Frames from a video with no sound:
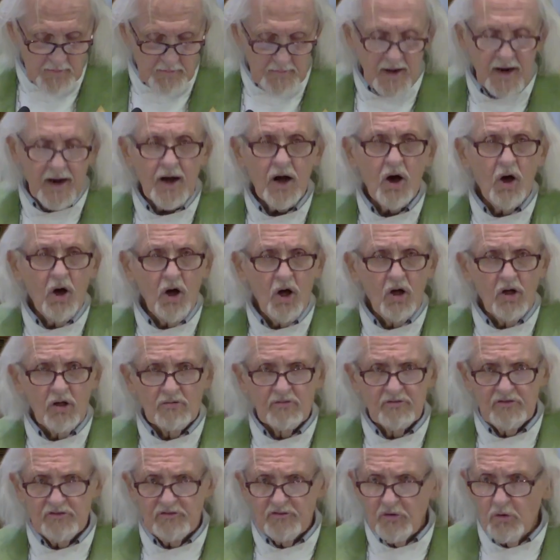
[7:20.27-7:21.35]
by all
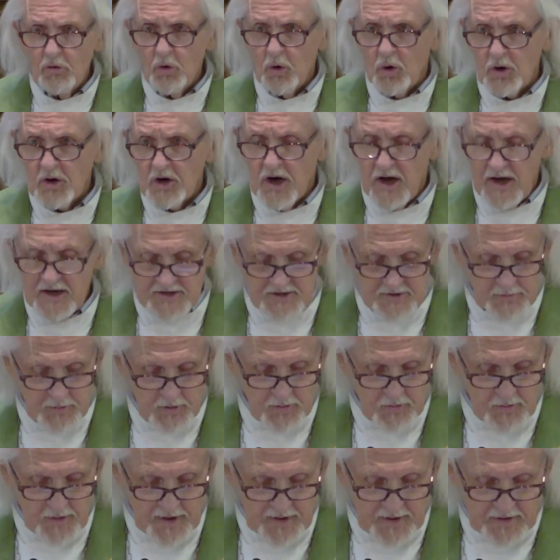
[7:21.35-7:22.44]
4 gospel
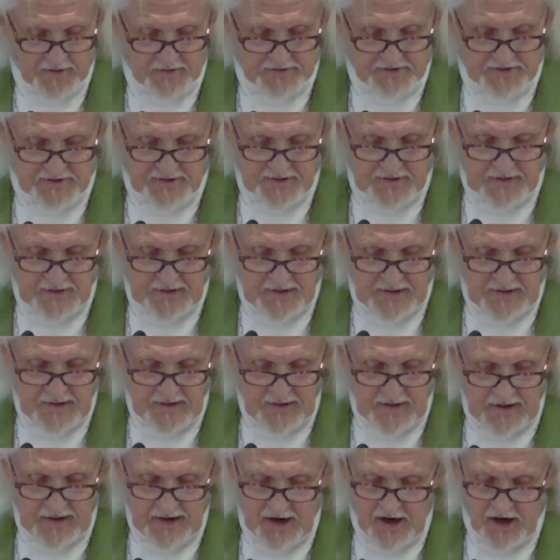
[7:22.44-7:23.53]
writers.
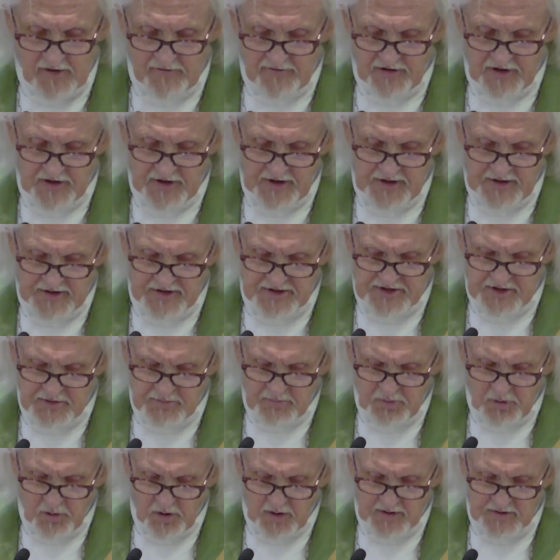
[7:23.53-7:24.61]
However, it is
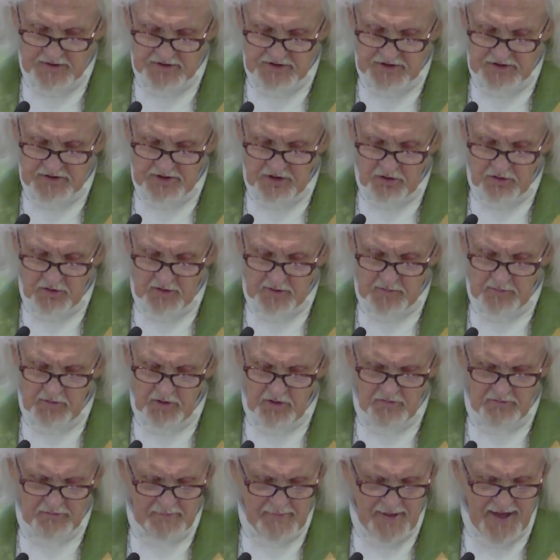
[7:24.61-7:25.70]
important to note that
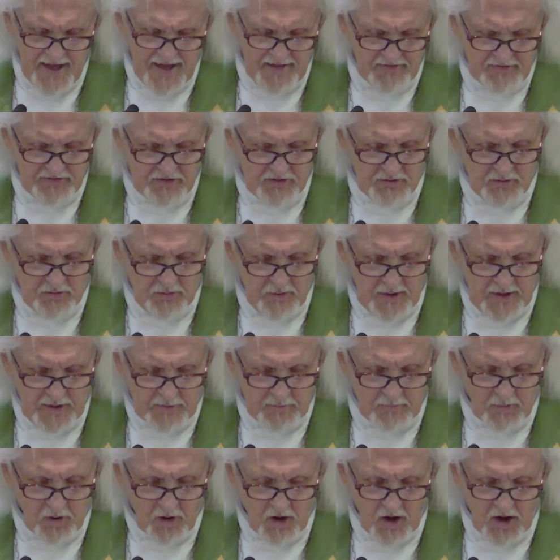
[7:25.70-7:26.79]
both Matthew
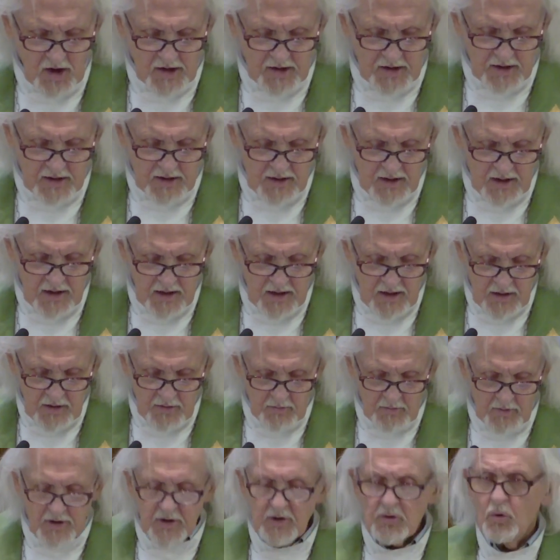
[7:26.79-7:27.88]
and Mark
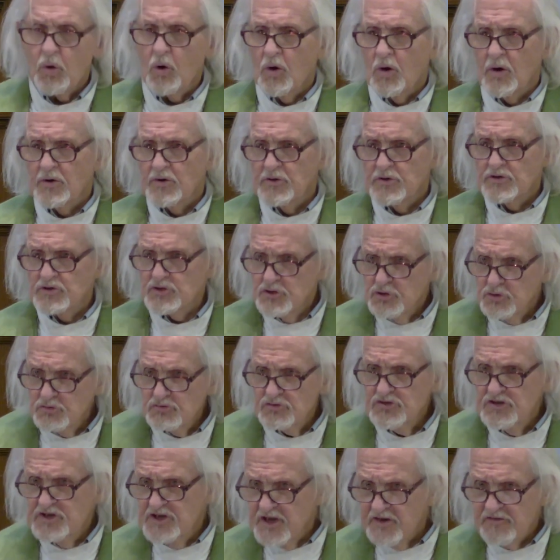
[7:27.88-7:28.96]
record 2
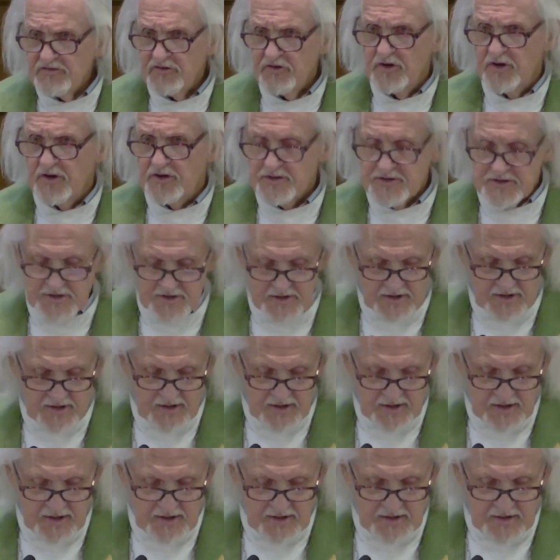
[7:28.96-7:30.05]
different
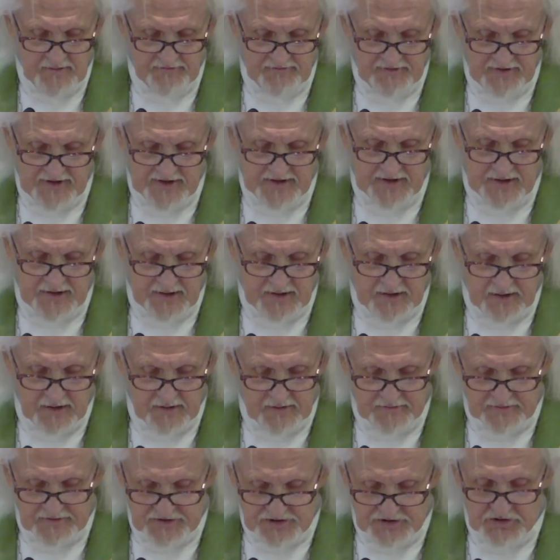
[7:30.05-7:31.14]
feeding
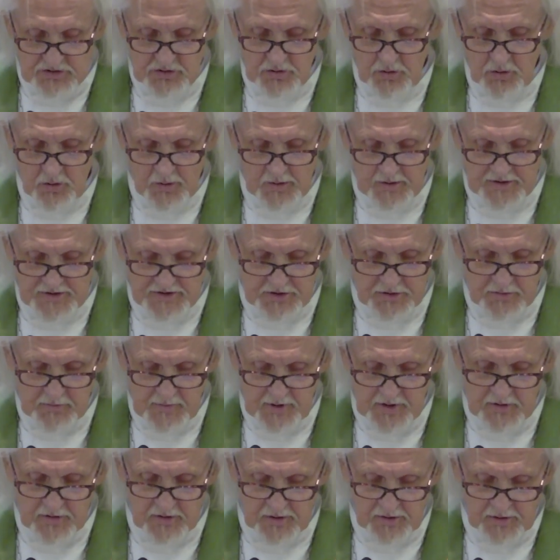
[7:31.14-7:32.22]
stories or
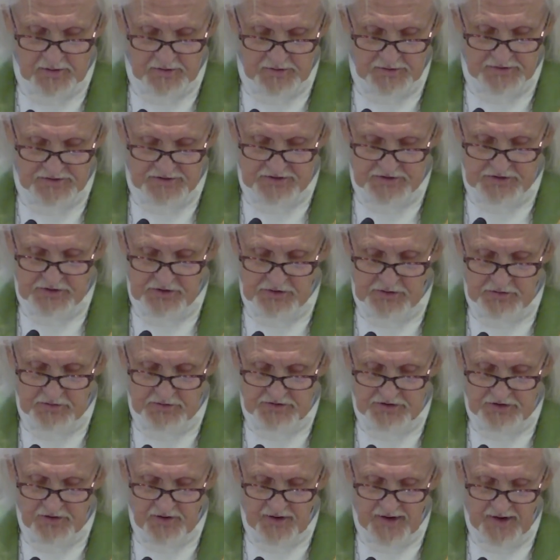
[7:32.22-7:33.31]
miracles to
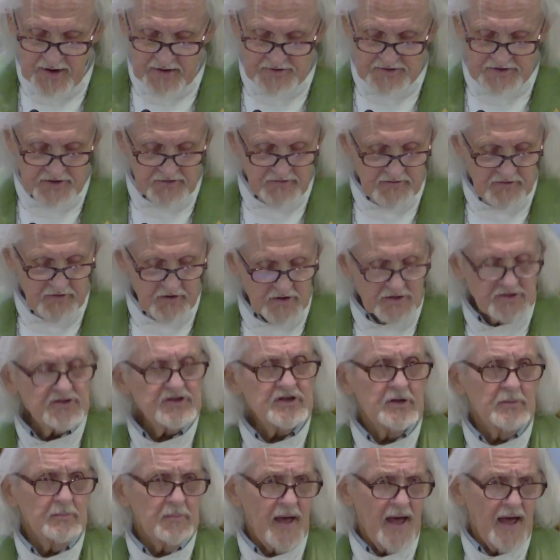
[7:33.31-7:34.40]
huge crowds. The first
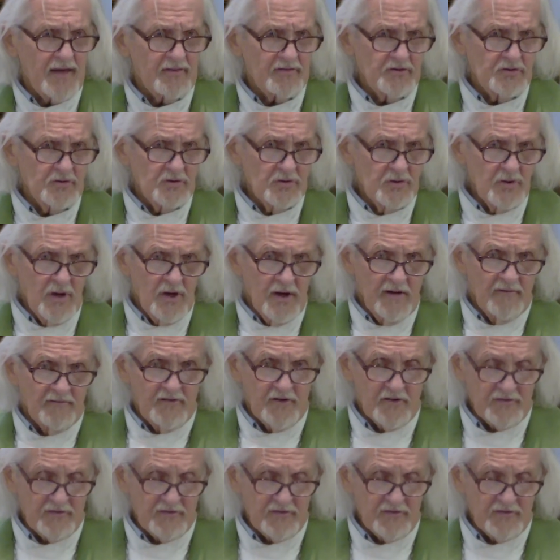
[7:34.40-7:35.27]
in Matthew for